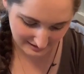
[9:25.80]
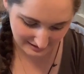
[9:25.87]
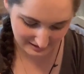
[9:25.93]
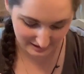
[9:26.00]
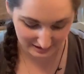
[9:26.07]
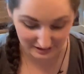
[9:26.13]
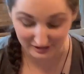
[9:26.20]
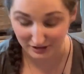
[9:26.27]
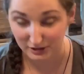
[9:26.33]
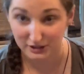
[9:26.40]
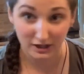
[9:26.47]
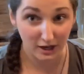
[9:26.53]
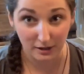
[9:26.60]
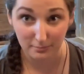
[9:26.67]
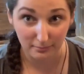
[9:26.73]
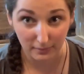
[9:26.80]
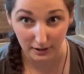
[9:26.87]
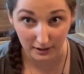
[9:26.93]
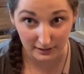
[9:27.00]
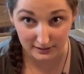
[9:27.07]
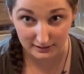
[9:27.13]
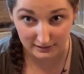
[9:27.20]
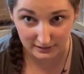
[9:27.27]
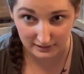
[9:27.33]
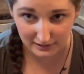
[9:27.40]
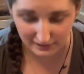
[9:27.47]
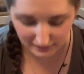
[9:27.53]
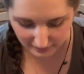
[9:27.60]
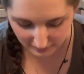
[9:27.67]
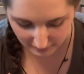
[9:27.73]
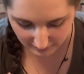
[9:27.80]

this is an unboxing.